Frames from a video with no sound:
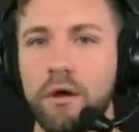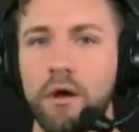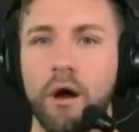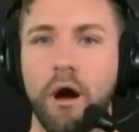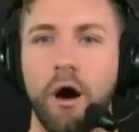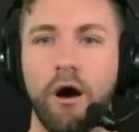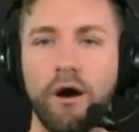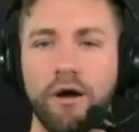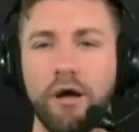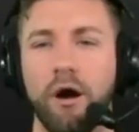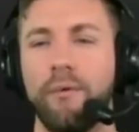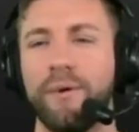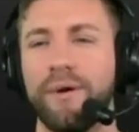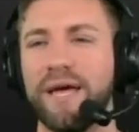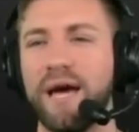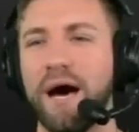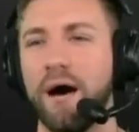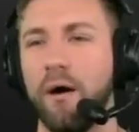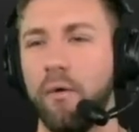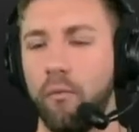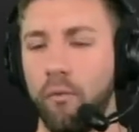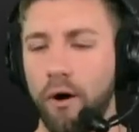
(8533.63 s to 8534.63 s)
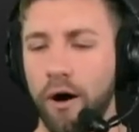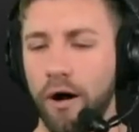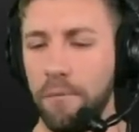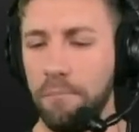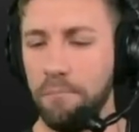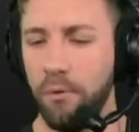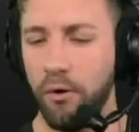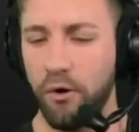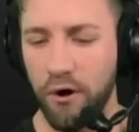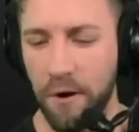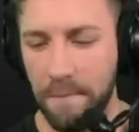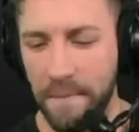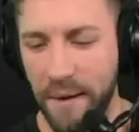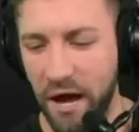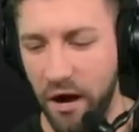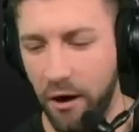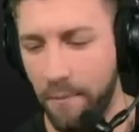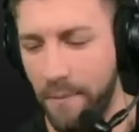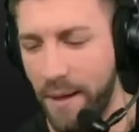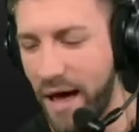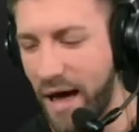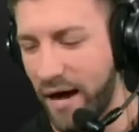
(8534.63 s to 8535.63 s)
All right, y'all, we got one more
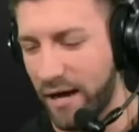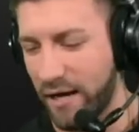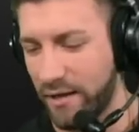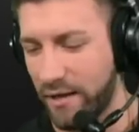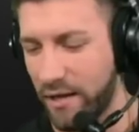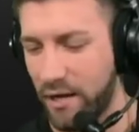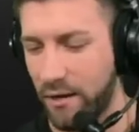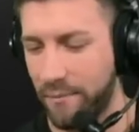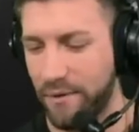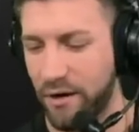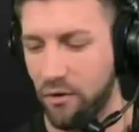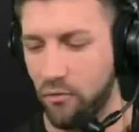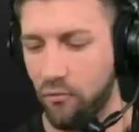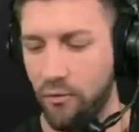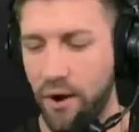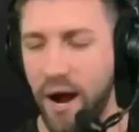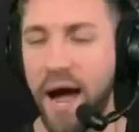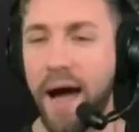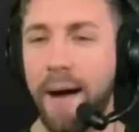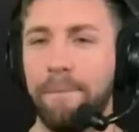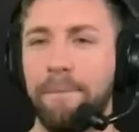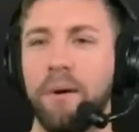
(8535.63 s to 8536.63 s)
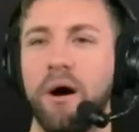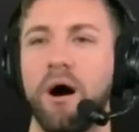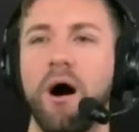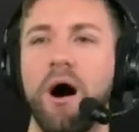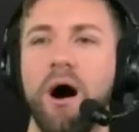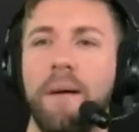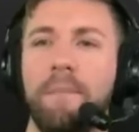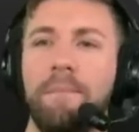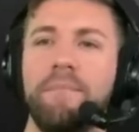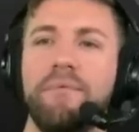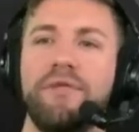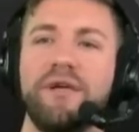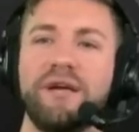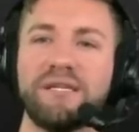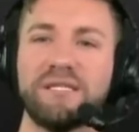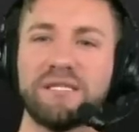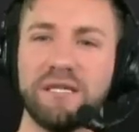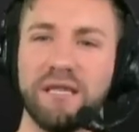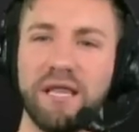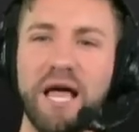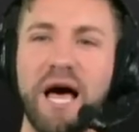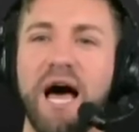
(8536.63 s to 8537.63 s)
mailbag, and then I'm going to wrap up
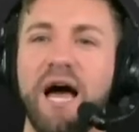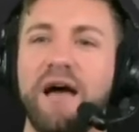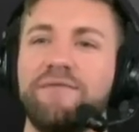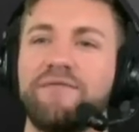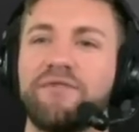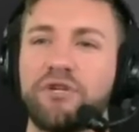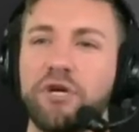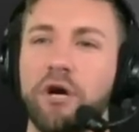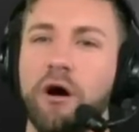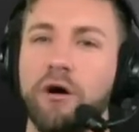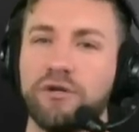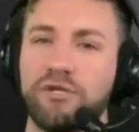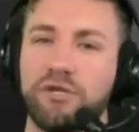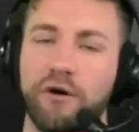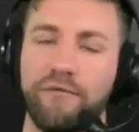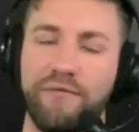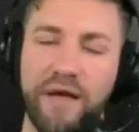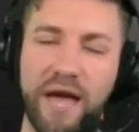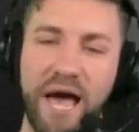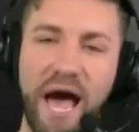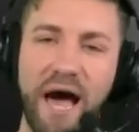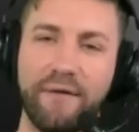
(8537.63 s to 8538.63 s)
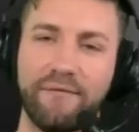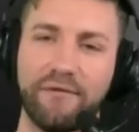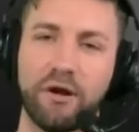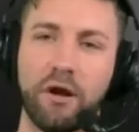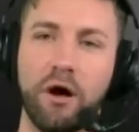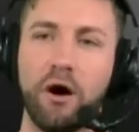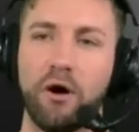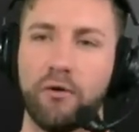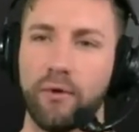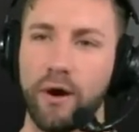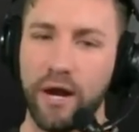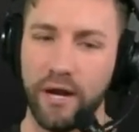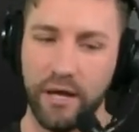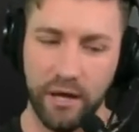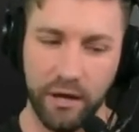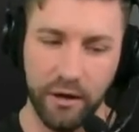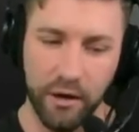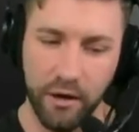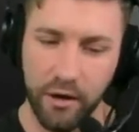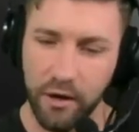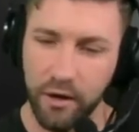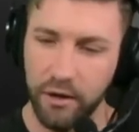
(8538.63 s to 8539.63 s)
this live show. So if you haven't
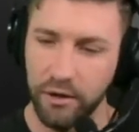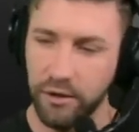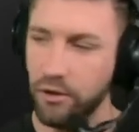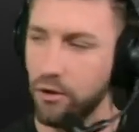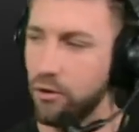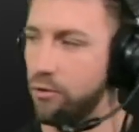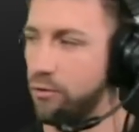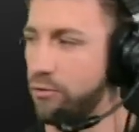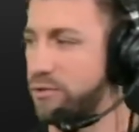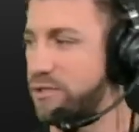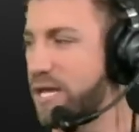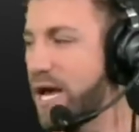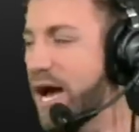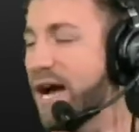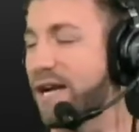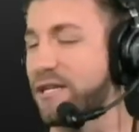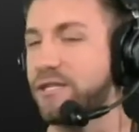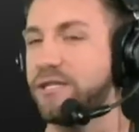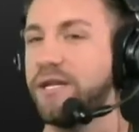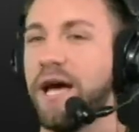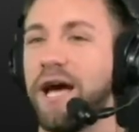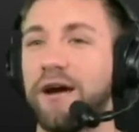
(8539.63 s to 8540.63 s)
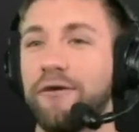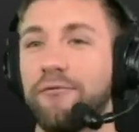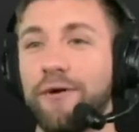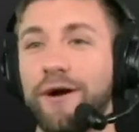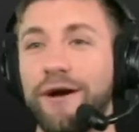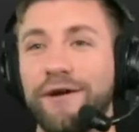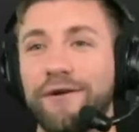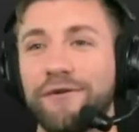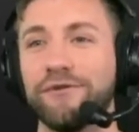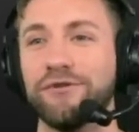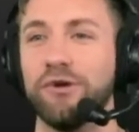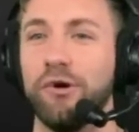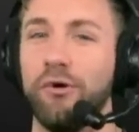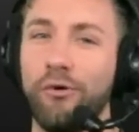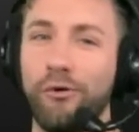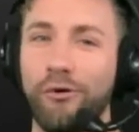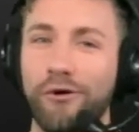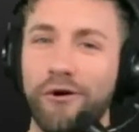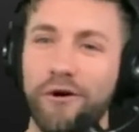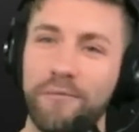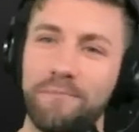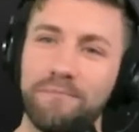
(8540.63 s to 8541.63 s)
already, use hashtag Raiders
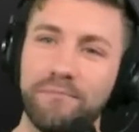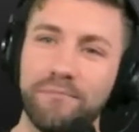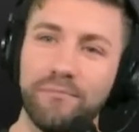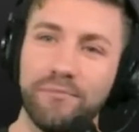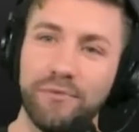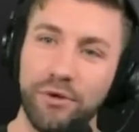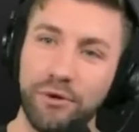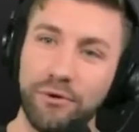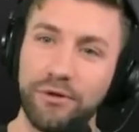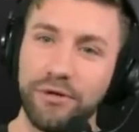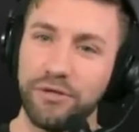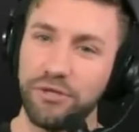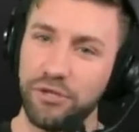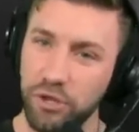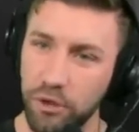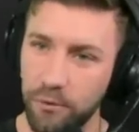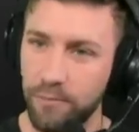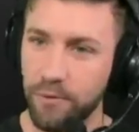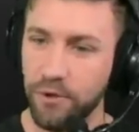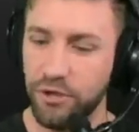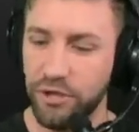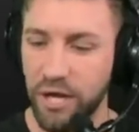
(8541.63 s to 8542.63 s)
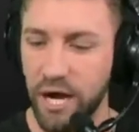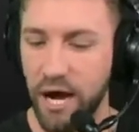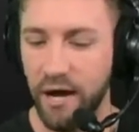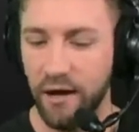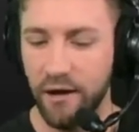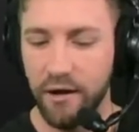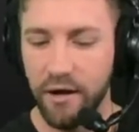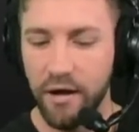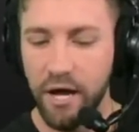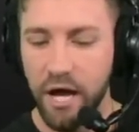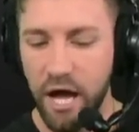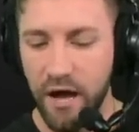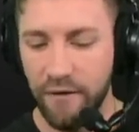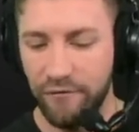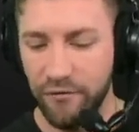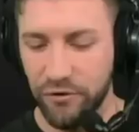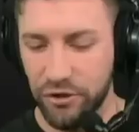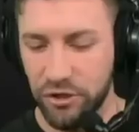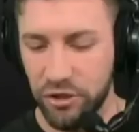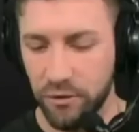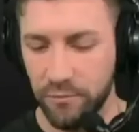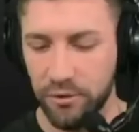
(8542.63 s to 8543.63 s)
or you can super chat. If
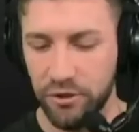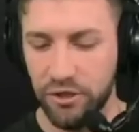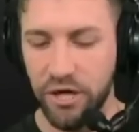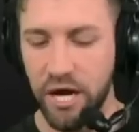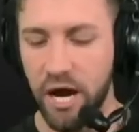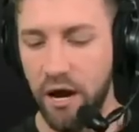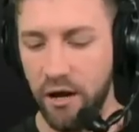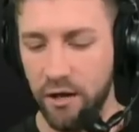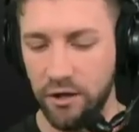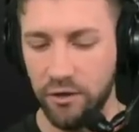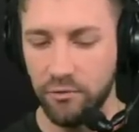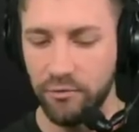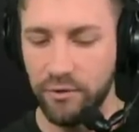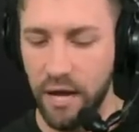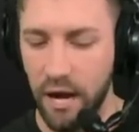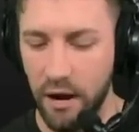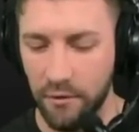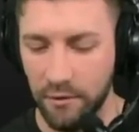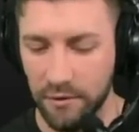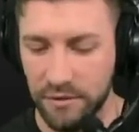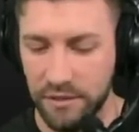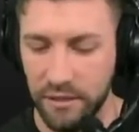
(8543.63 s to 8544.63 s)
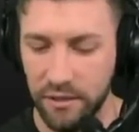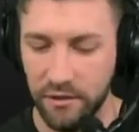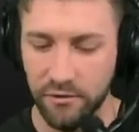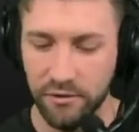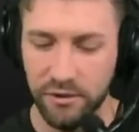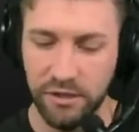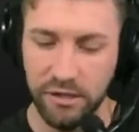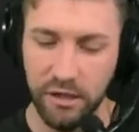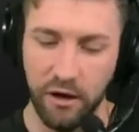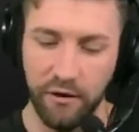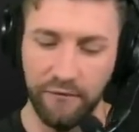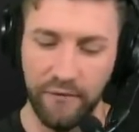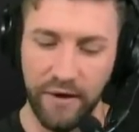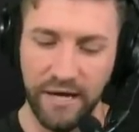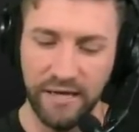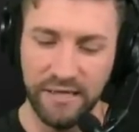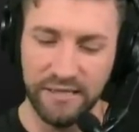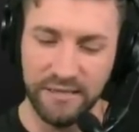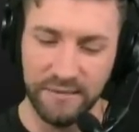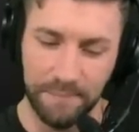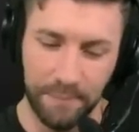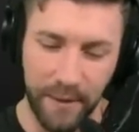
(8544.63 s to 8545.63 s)
you super chat, you guarantee yourself a
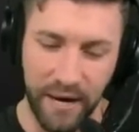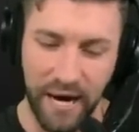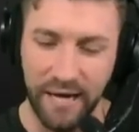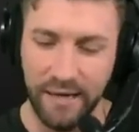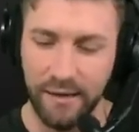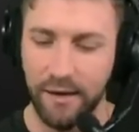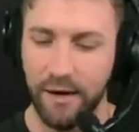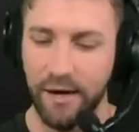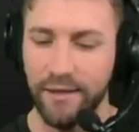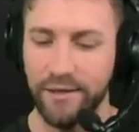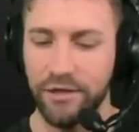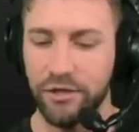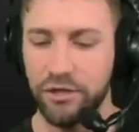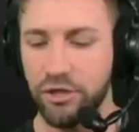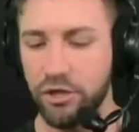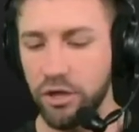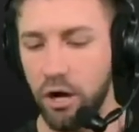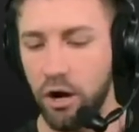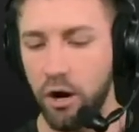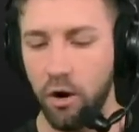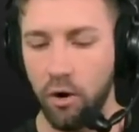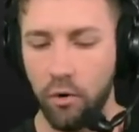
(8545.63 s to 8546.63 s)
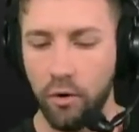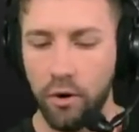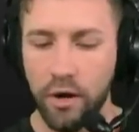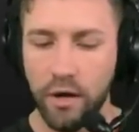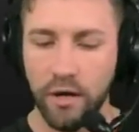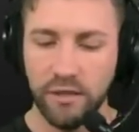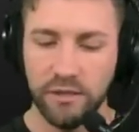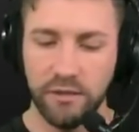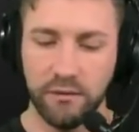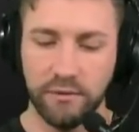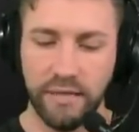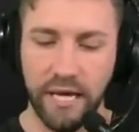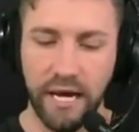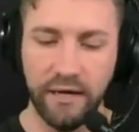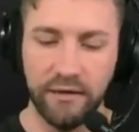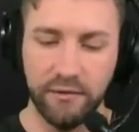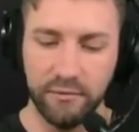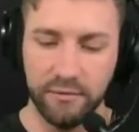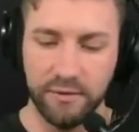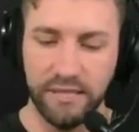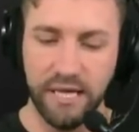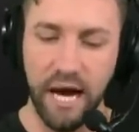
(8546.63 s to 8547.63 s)
spot on the show. So
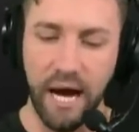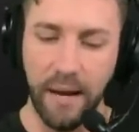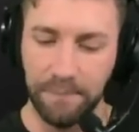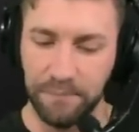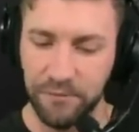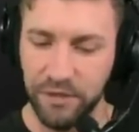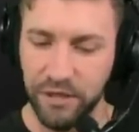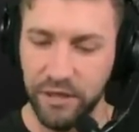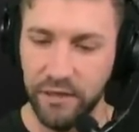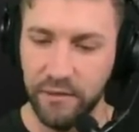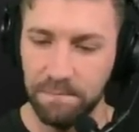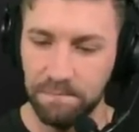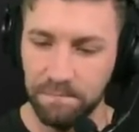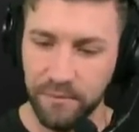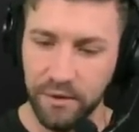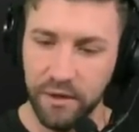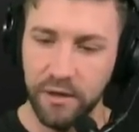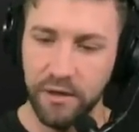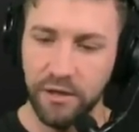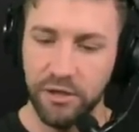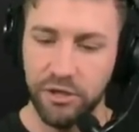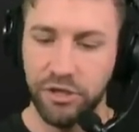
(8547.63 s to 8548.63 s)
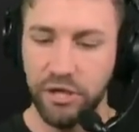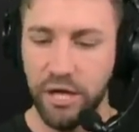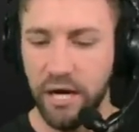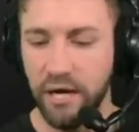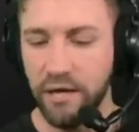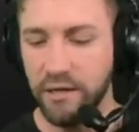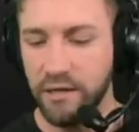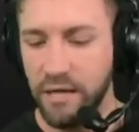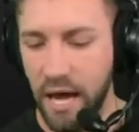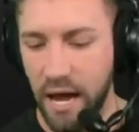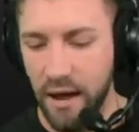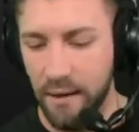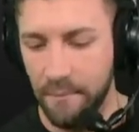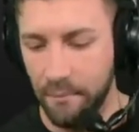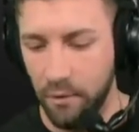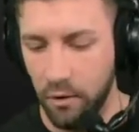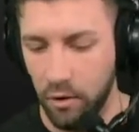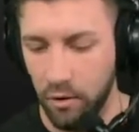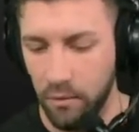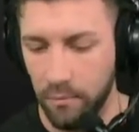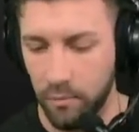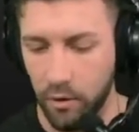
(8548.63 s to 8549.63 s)
Daniel Topchi, Shane
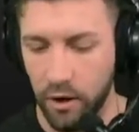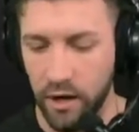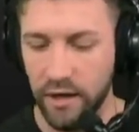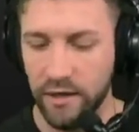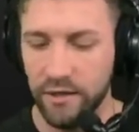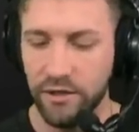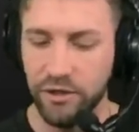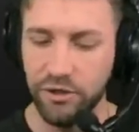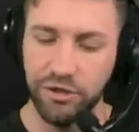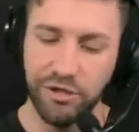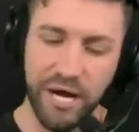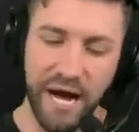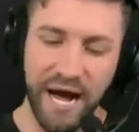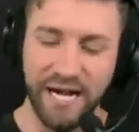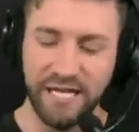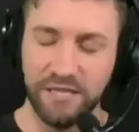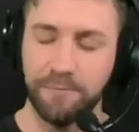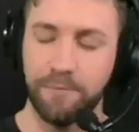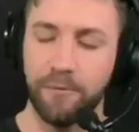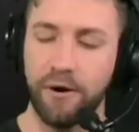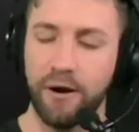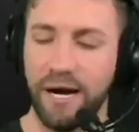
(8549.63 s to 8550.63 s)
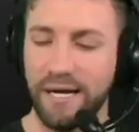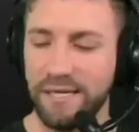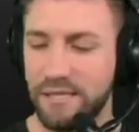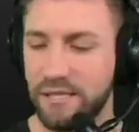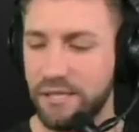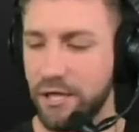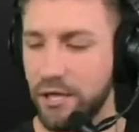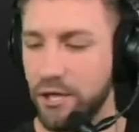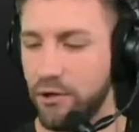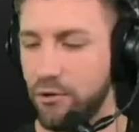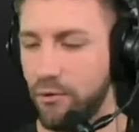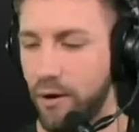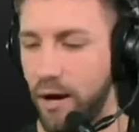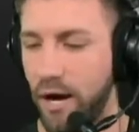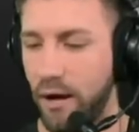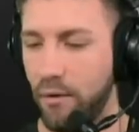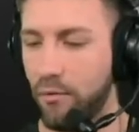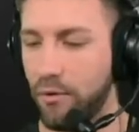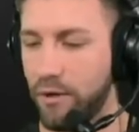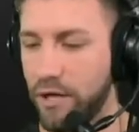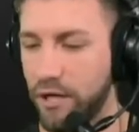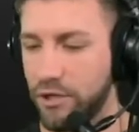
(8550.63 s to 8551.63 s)
Gamble, Brandon Jasper, I see you. I
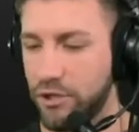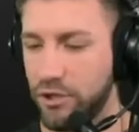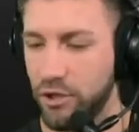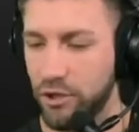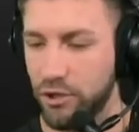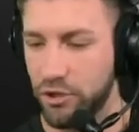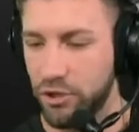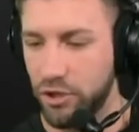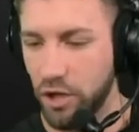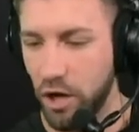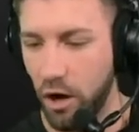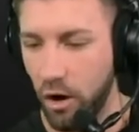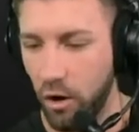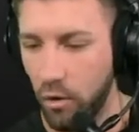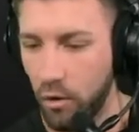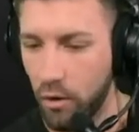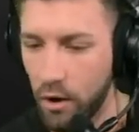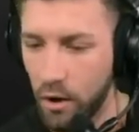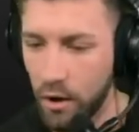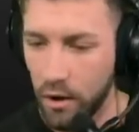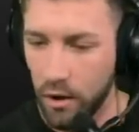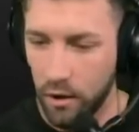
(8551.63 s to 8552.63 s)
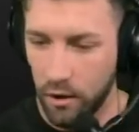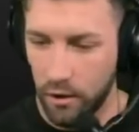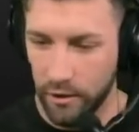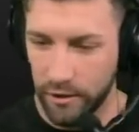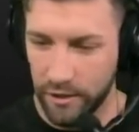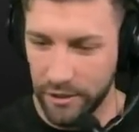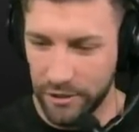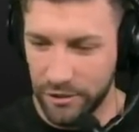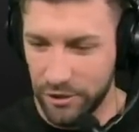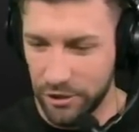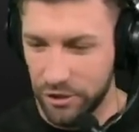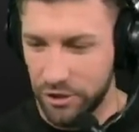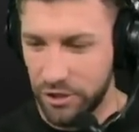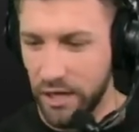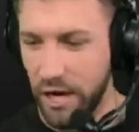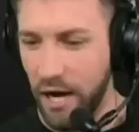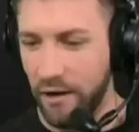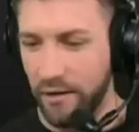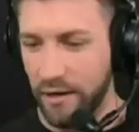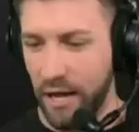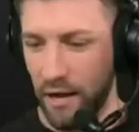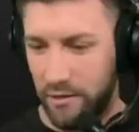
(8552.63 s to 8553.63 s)
will get you a show or get you a
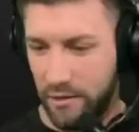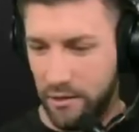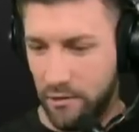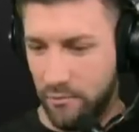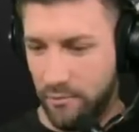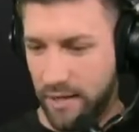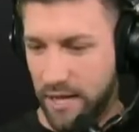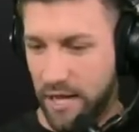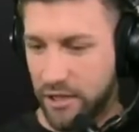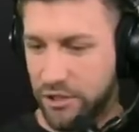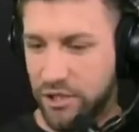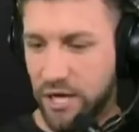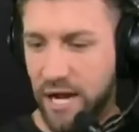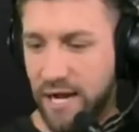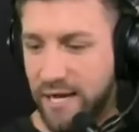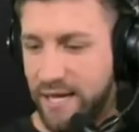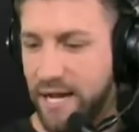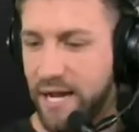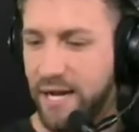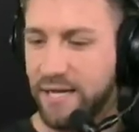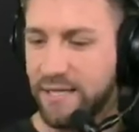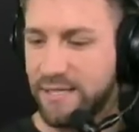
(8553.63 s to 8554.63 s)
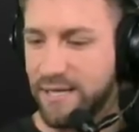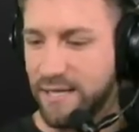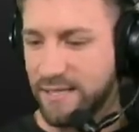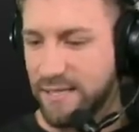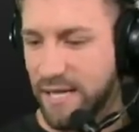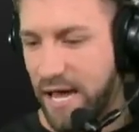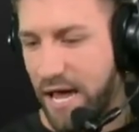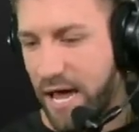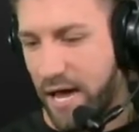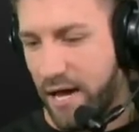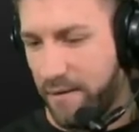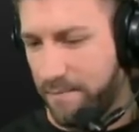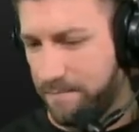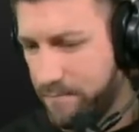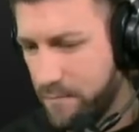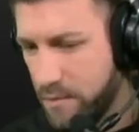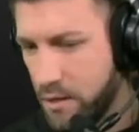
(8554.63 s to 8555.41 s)
shout out here. We got Jack Kennan says A.